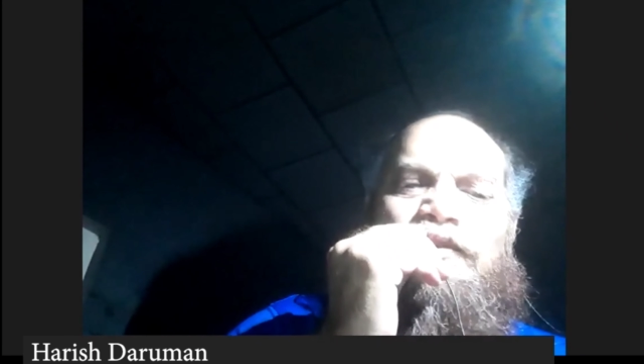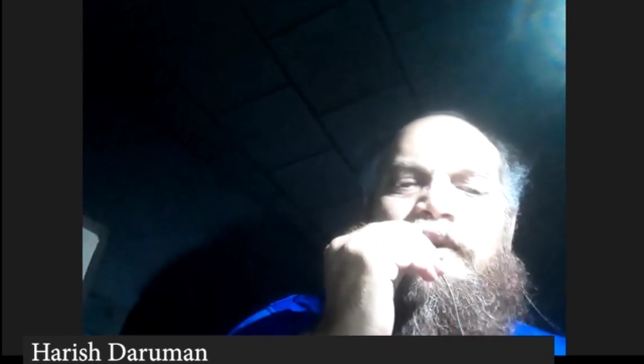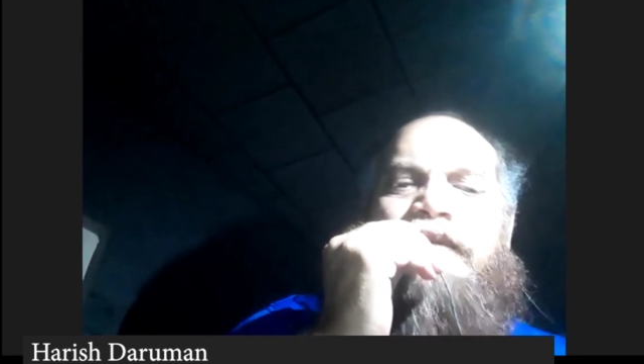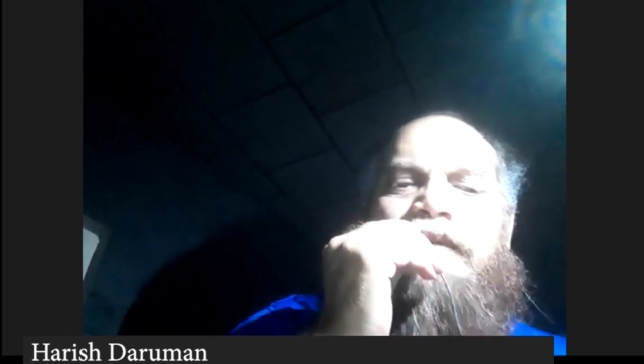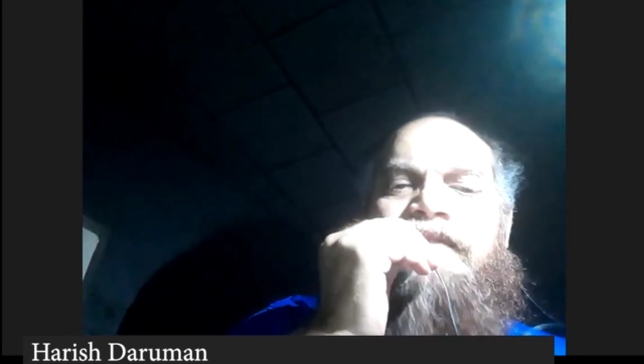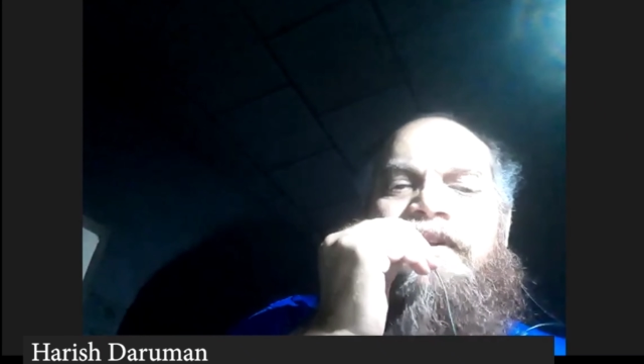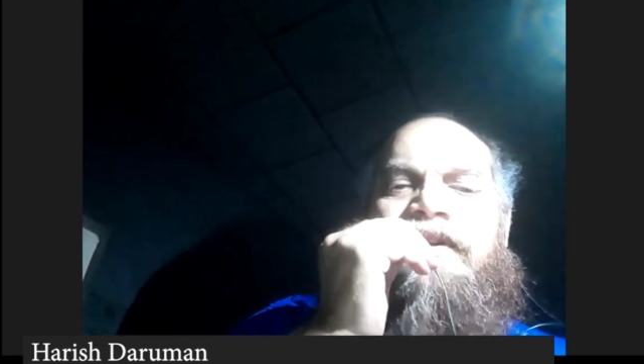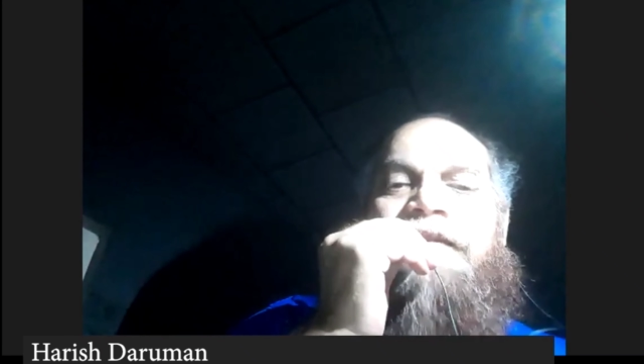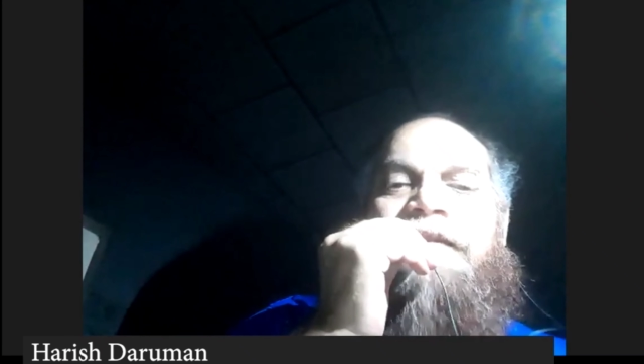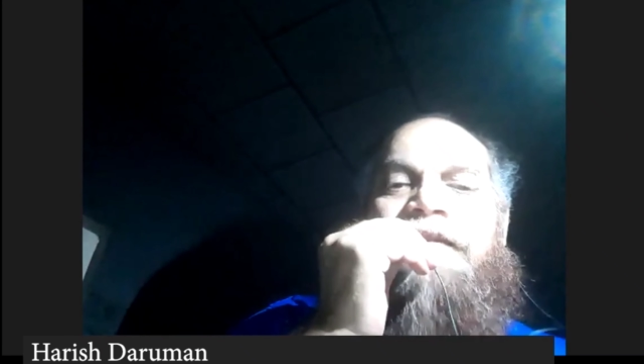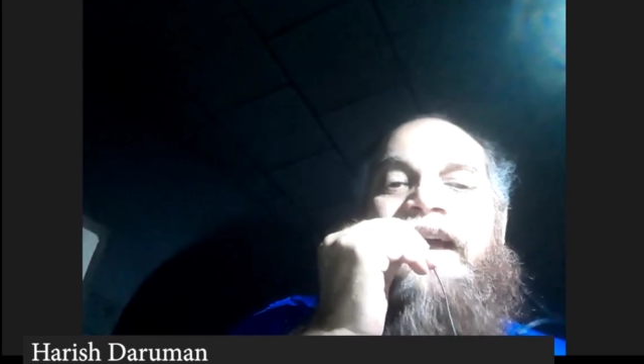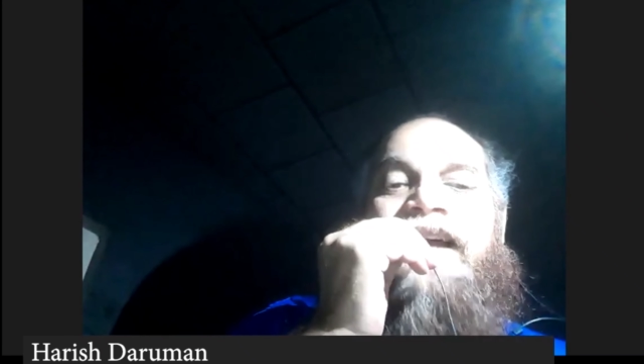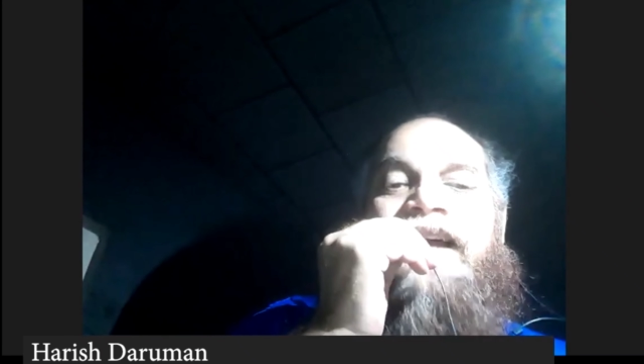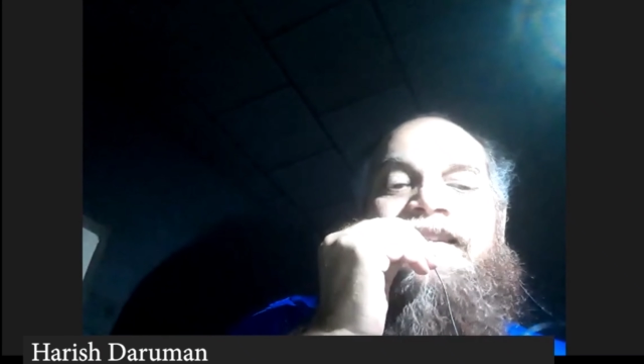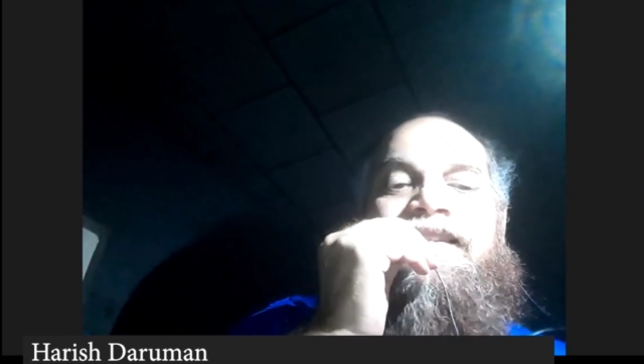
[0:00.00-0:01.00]
to
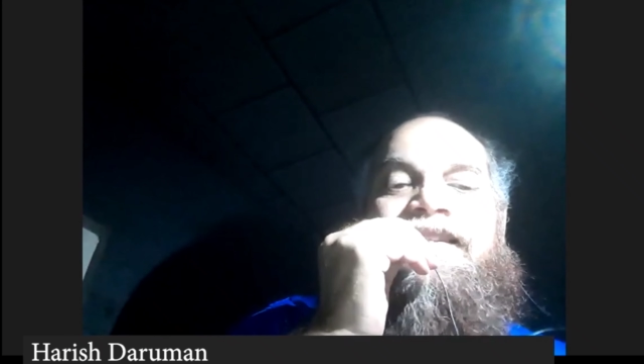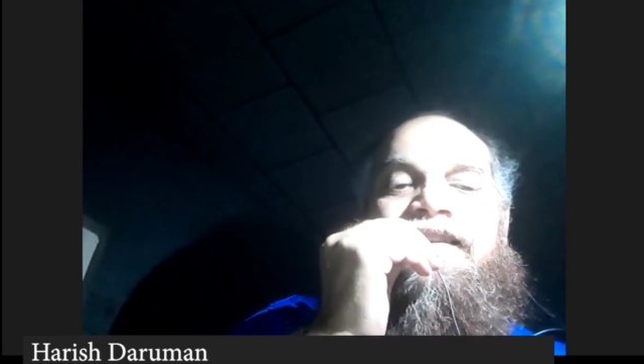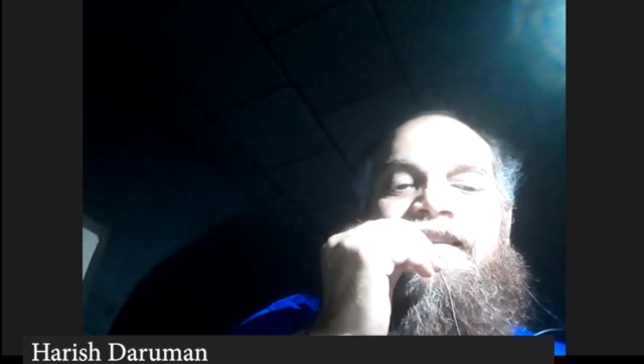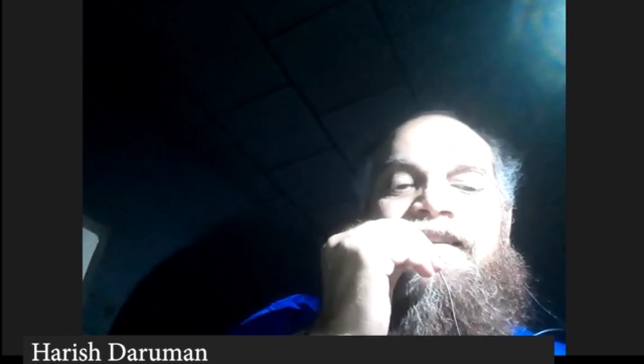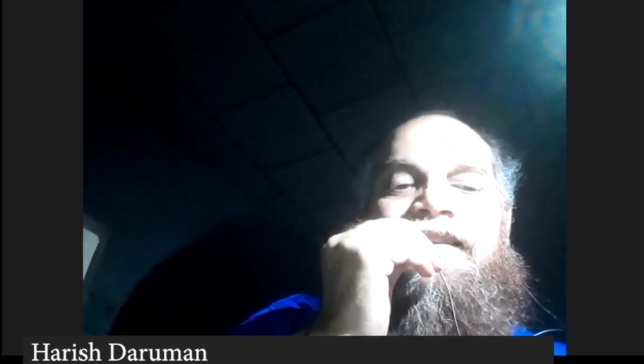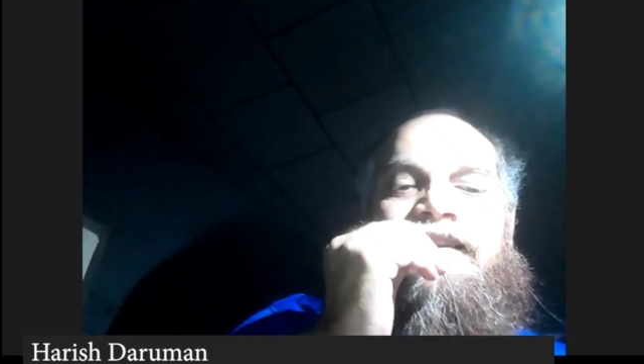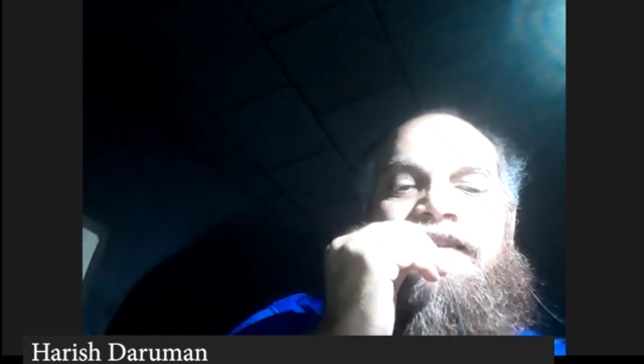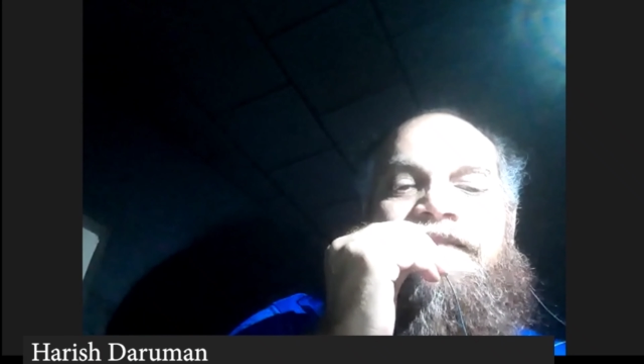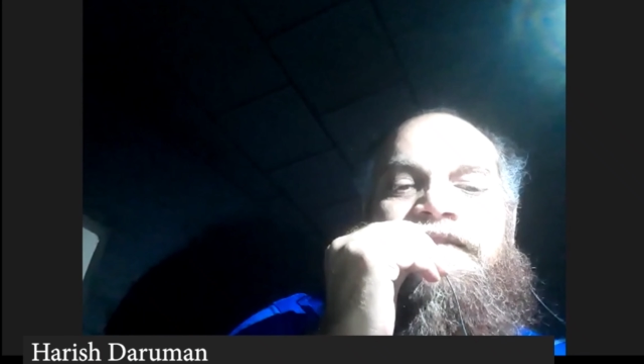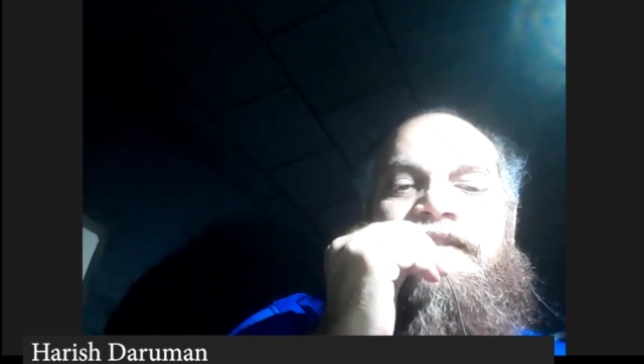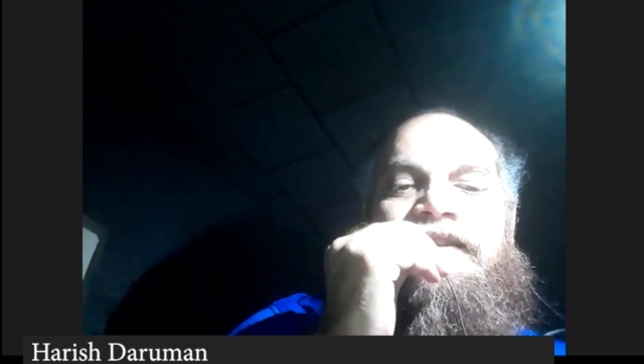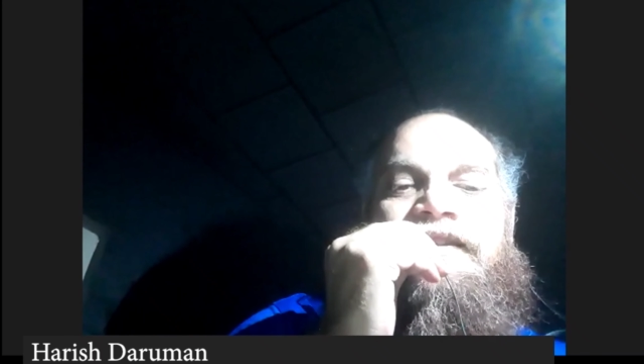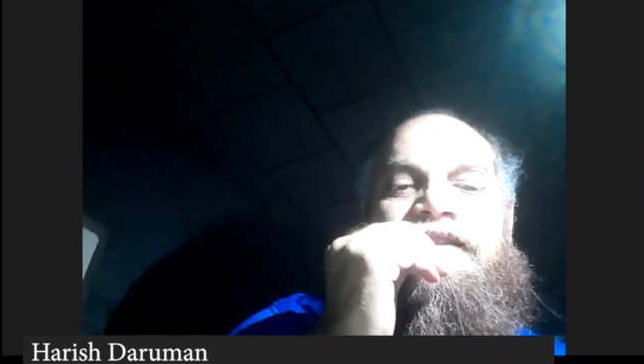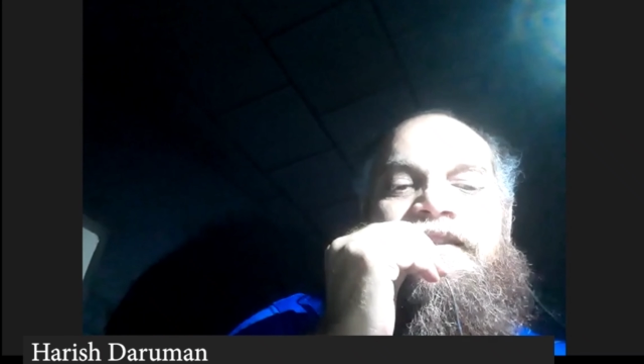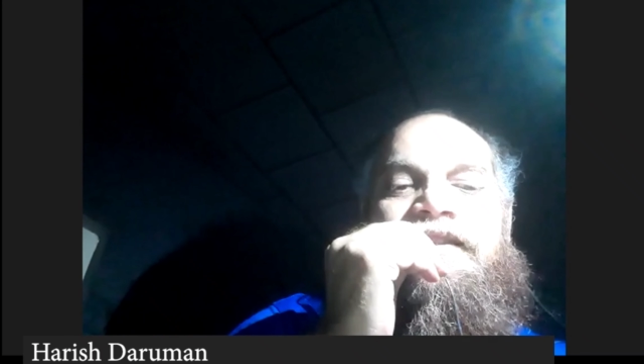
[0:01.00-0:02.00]
overcome as love